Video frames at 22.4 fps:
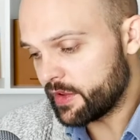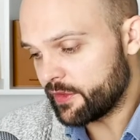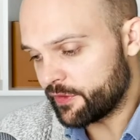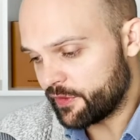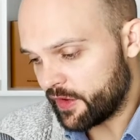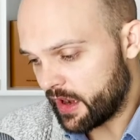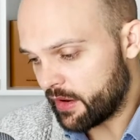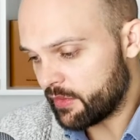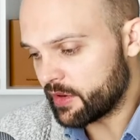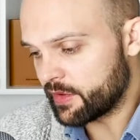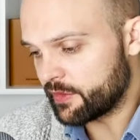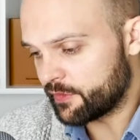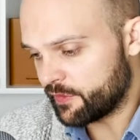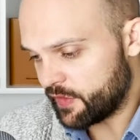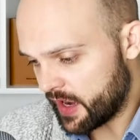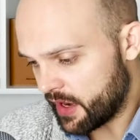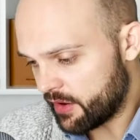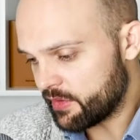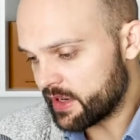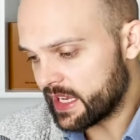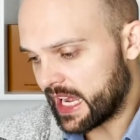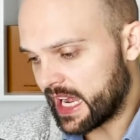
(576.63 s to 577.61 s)
very,
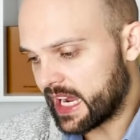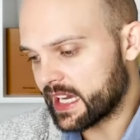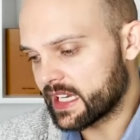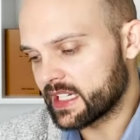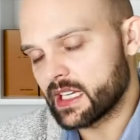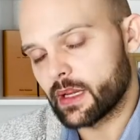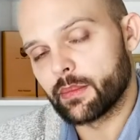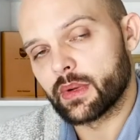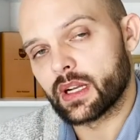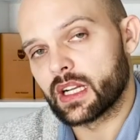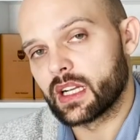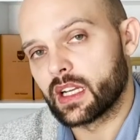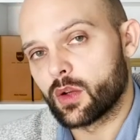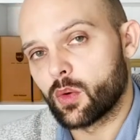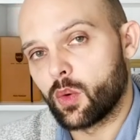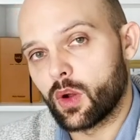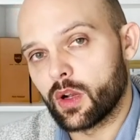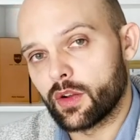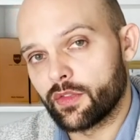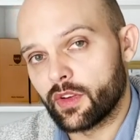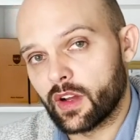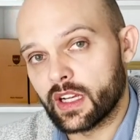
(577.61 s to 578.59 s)
very academically
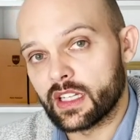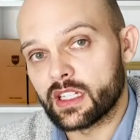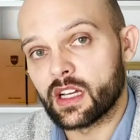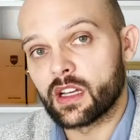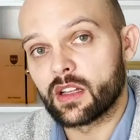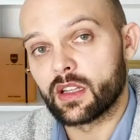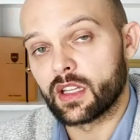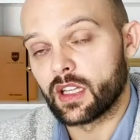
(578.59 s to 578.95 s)
qualified,